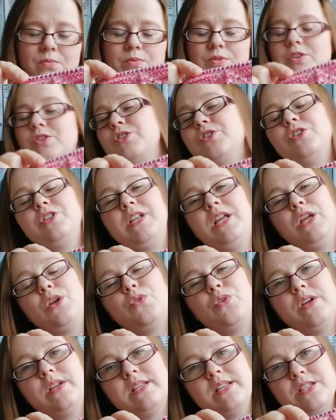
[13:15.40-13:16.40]
there's no
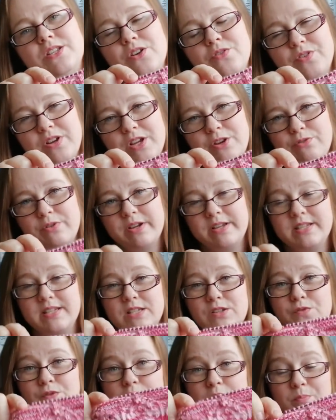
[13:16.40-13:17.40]
decreases or
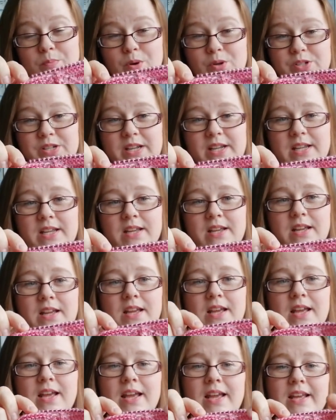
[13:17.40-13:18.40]
increases for the body.
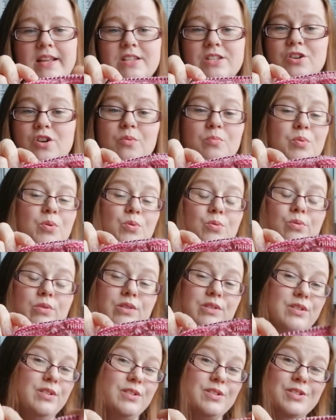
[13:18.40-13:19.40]
It's not
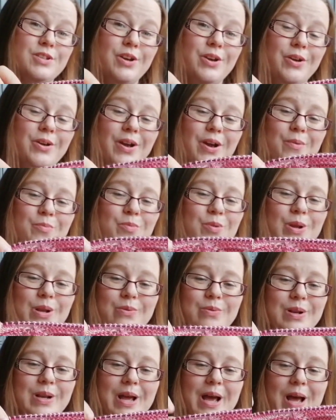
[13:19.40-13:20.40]
pooled, so I'm
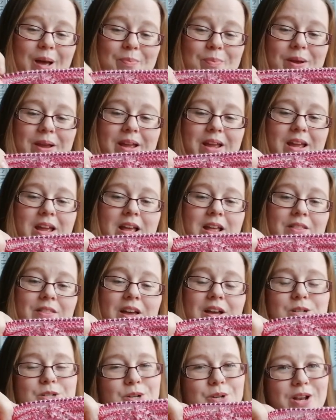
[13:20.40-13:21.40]
really, really happy
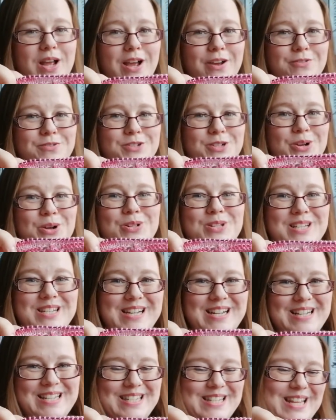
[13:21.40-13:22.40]
that I don't have to
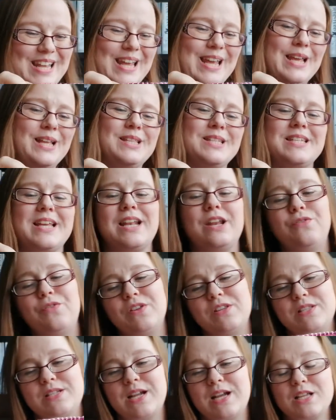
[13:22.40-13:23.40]
alternate skeins. And if
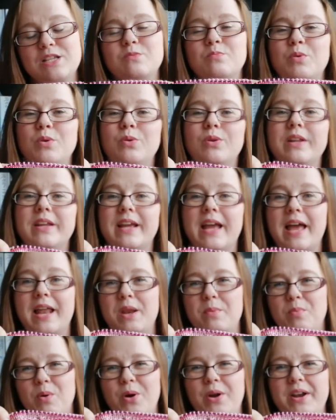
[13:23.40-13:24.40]
it starts pooling at
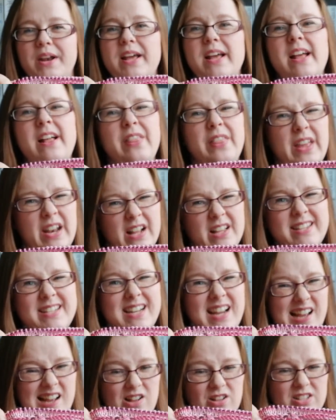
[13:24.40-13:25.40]
any point, then I'll
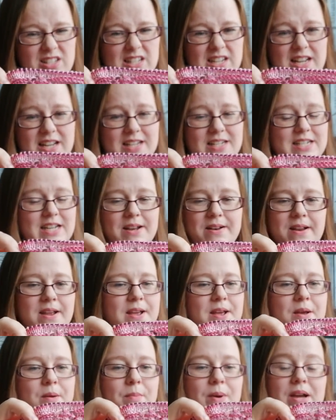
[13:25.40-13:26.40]
start alternating.
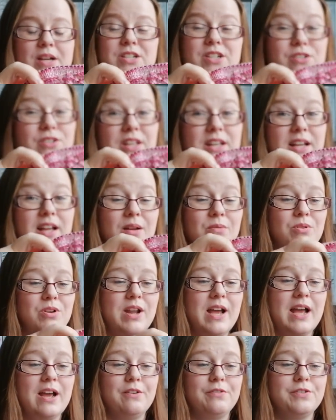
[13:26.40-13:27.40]
But I don't think I'm going
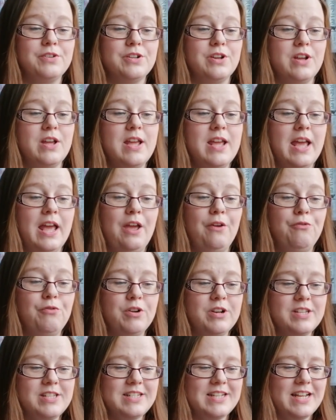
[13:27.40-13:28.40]
to have to. If
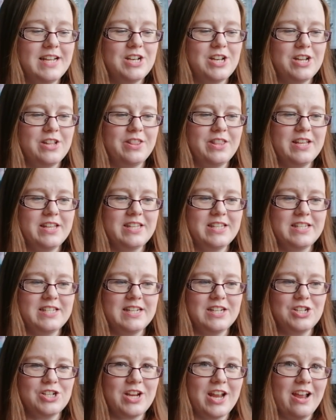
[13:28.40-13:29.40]
we'd have stayed at this
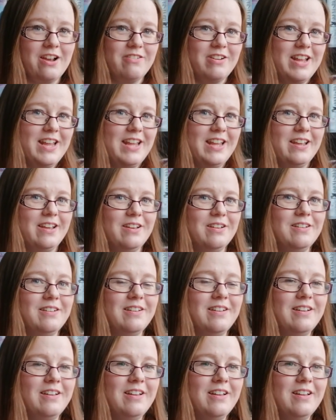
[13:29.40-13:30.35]
stitch count here,